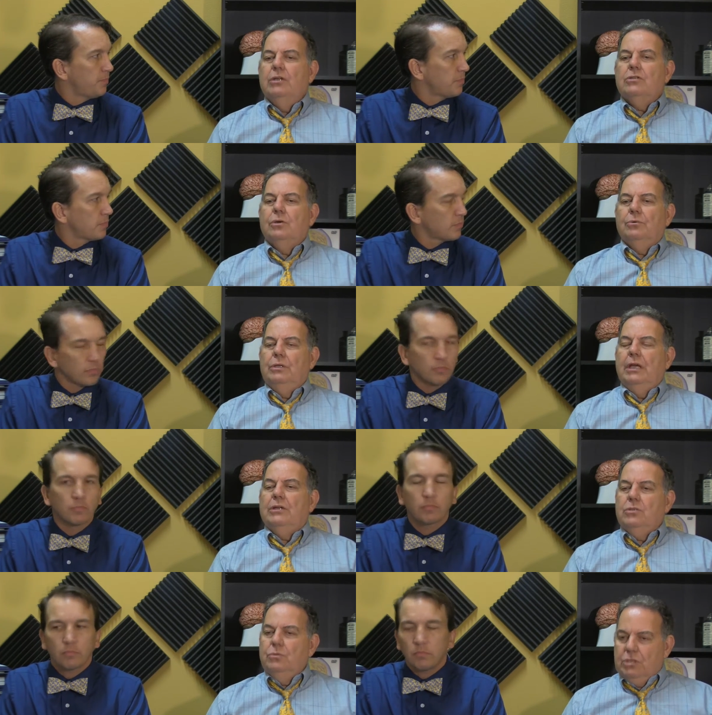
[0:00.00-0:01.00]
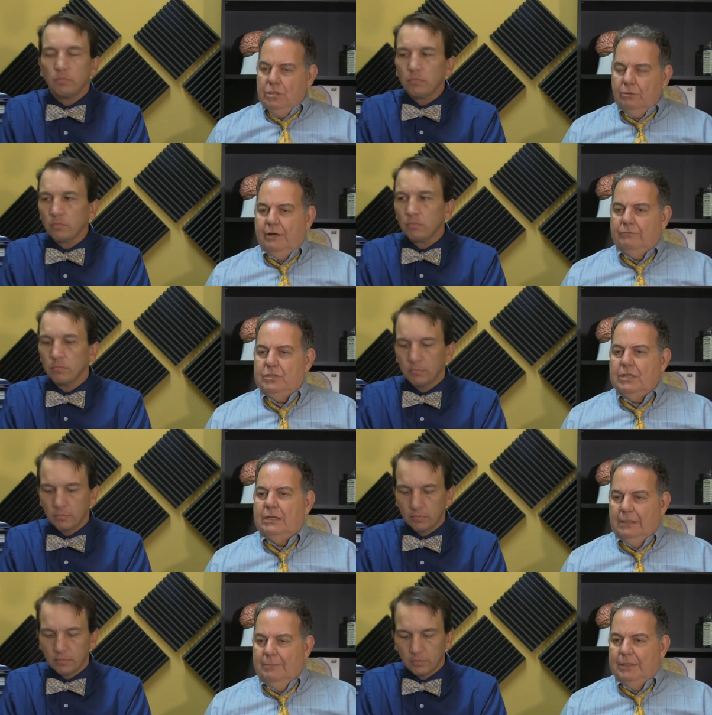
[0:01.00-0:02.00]
Speaker 1: So, yes, you still have to
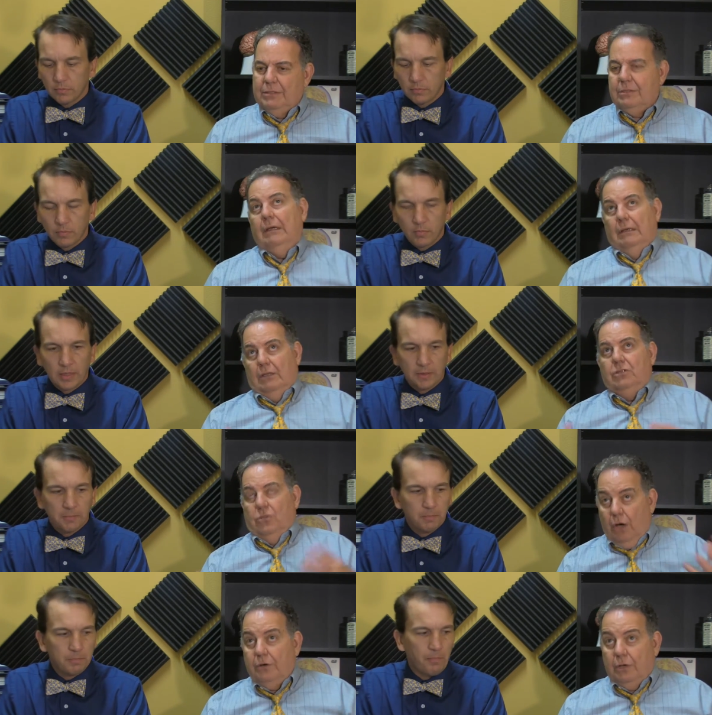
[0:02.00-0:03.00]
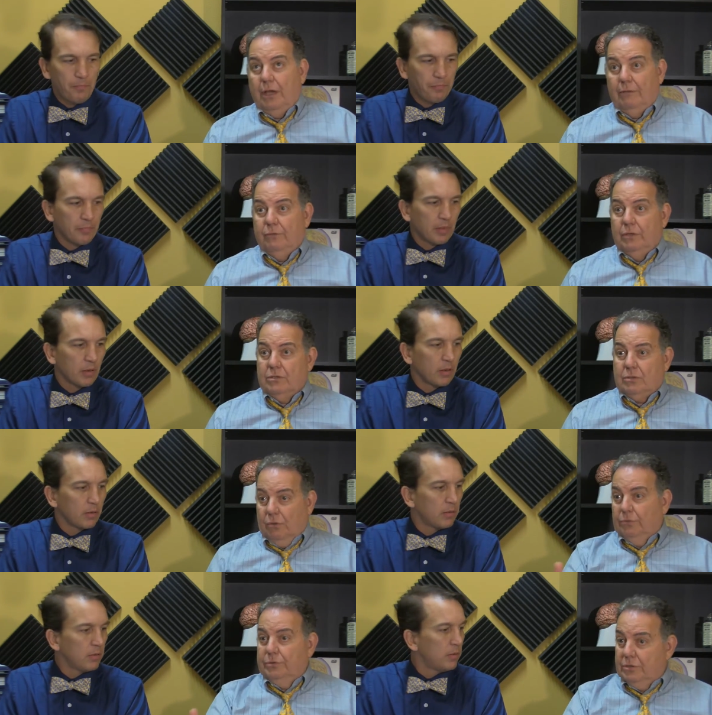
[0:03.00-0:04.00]
set limits. It's not okay for this
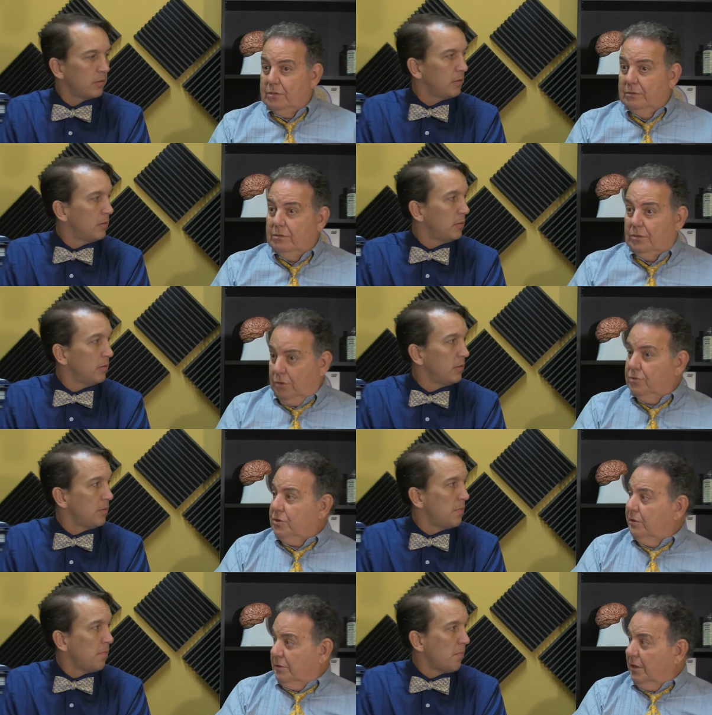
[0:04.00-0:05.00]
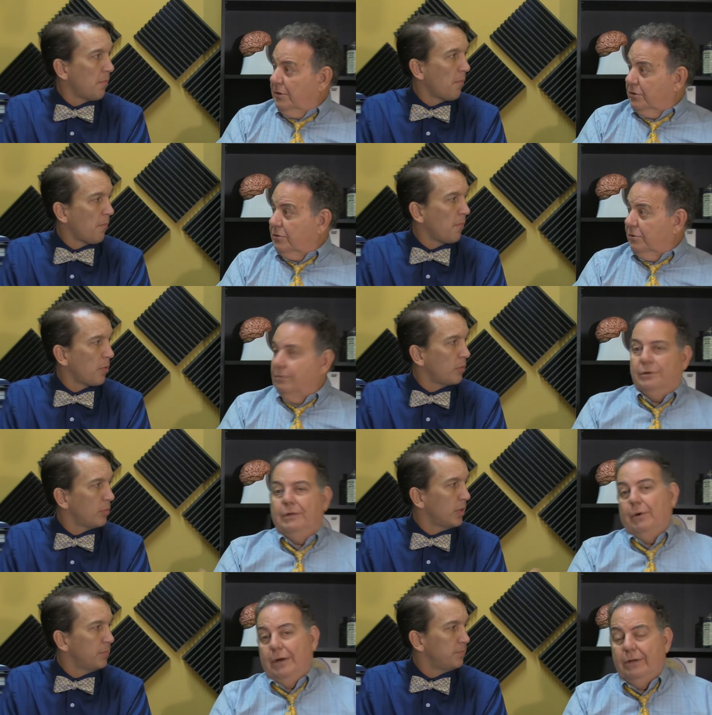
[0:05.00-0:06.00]
girl to, to curse on the tennis court or
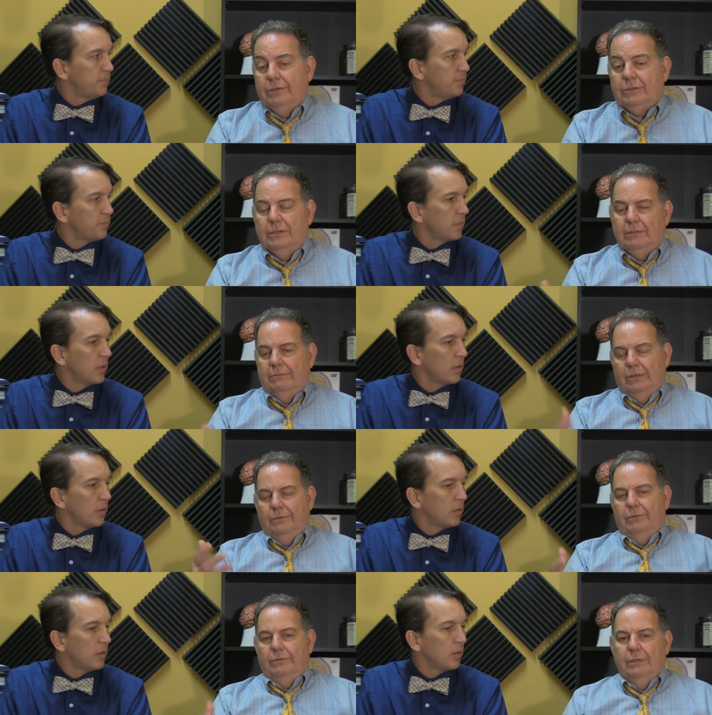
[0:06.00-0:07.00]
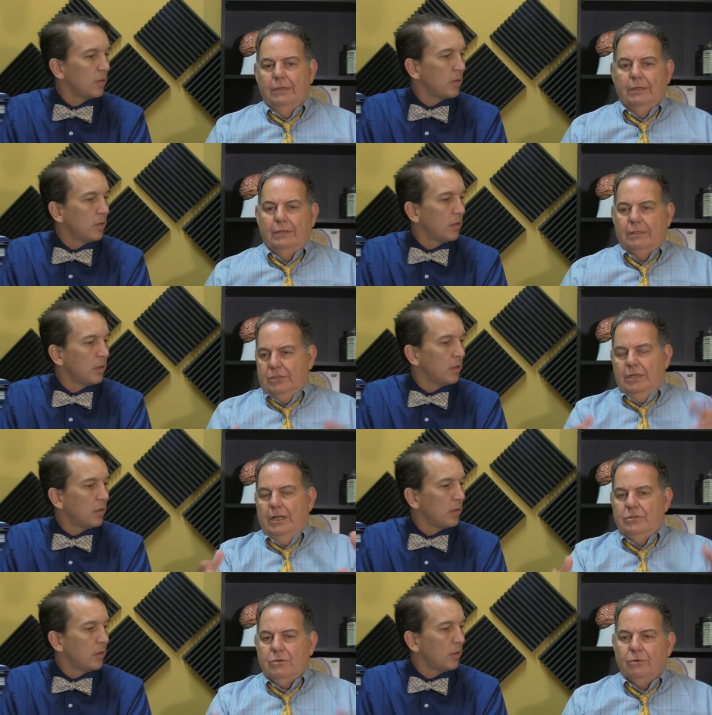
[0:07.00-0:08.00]
anywhere right. else, uh, you know, a
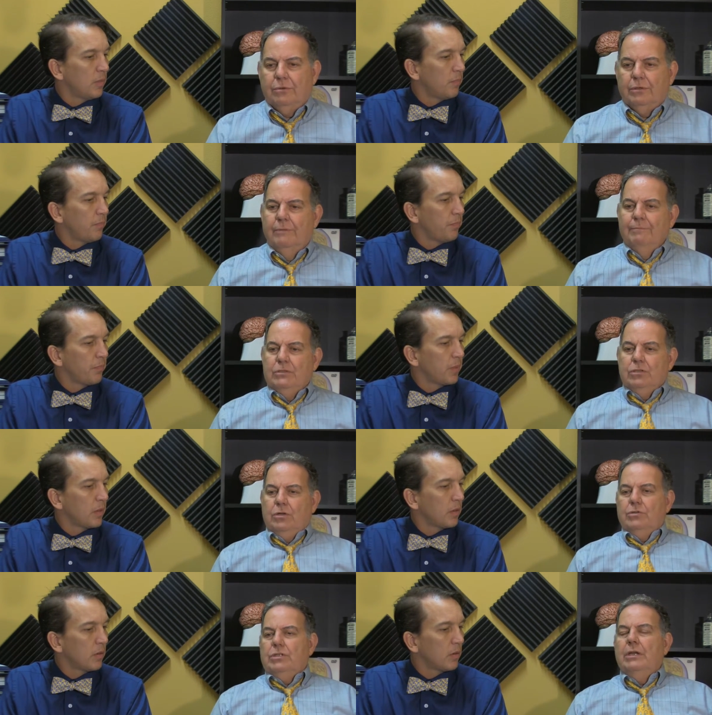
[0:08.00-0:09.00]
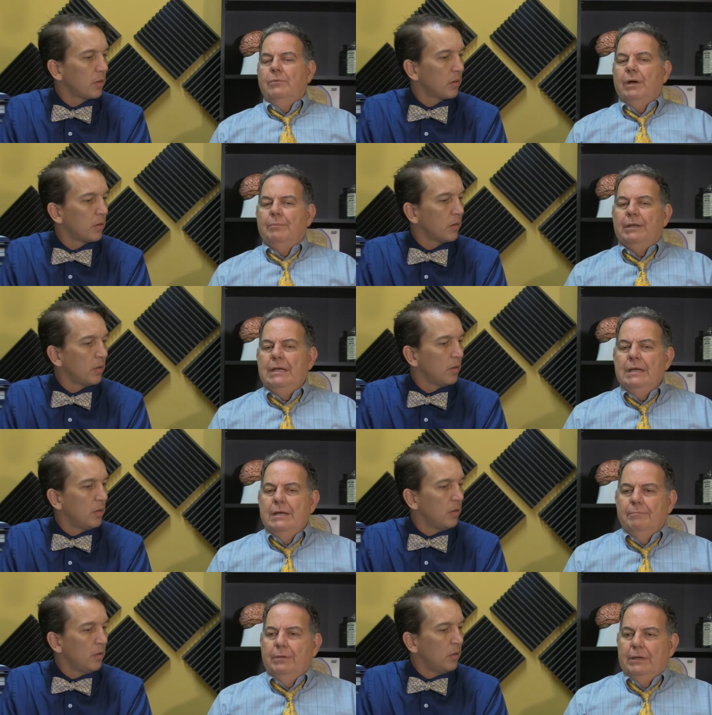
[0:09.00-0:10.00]
teenage girl to, to curse anywhere, but,
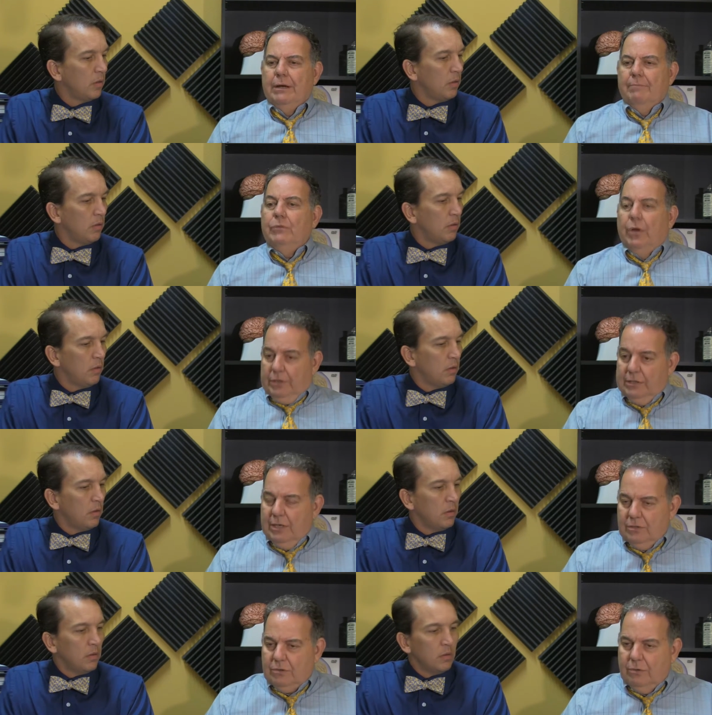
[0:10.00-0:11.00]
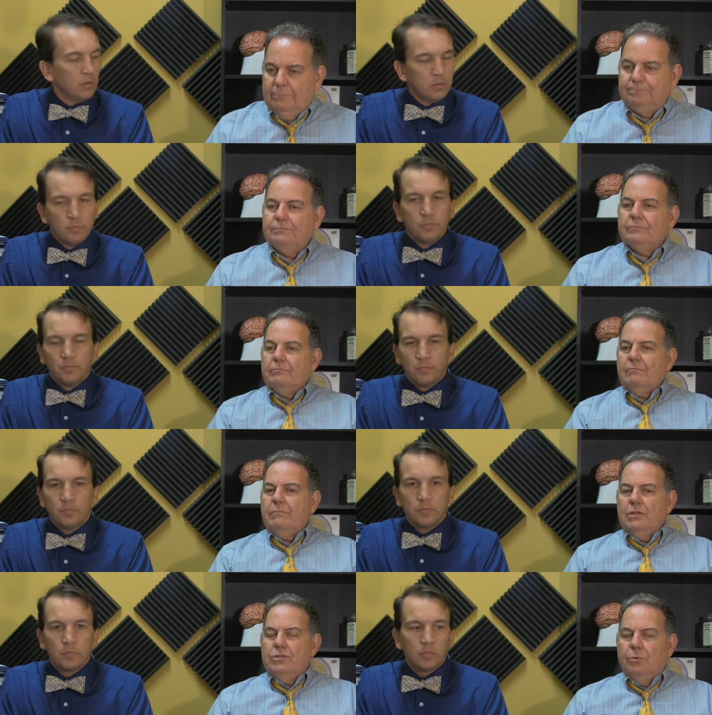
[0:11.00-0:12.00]
but um, not on a tennis court
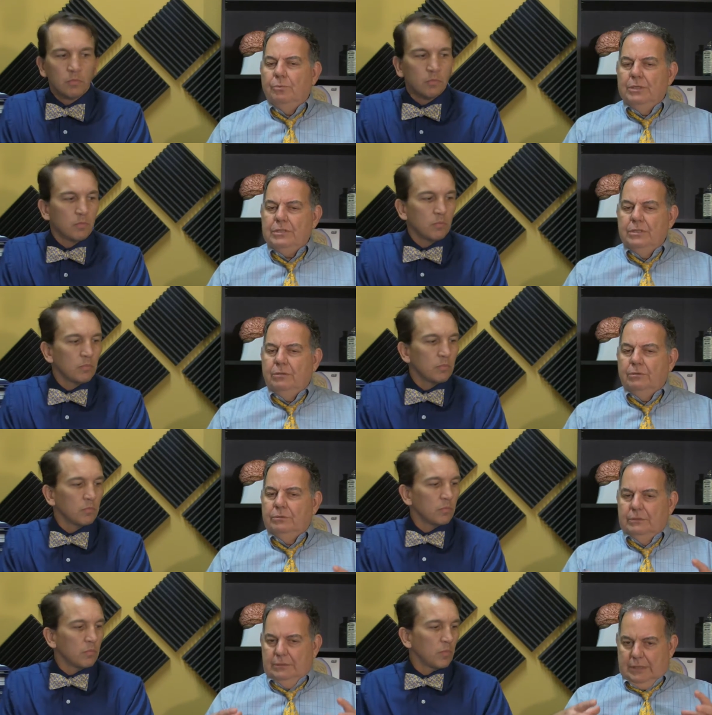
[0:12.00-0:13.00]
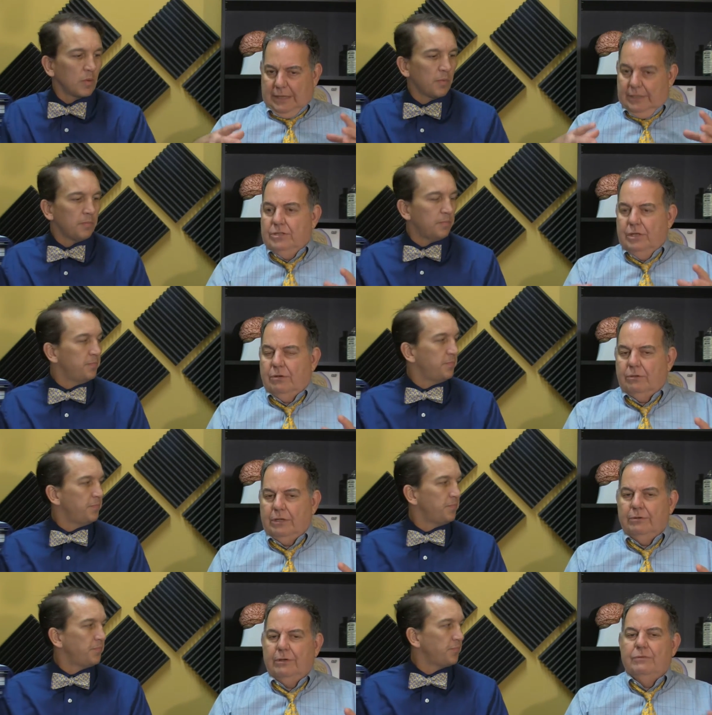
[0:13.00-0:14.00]
so we still, as the adult
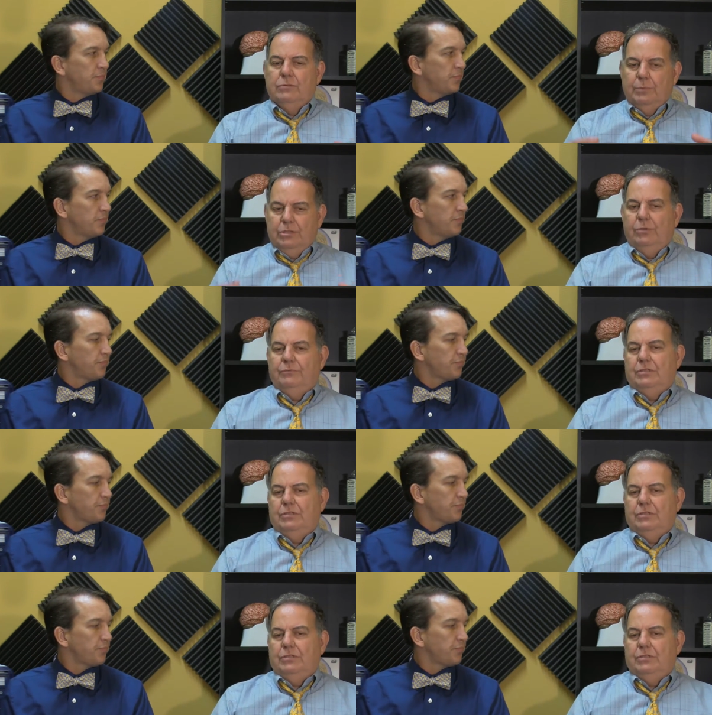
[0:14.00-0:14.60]
caregivers, we still have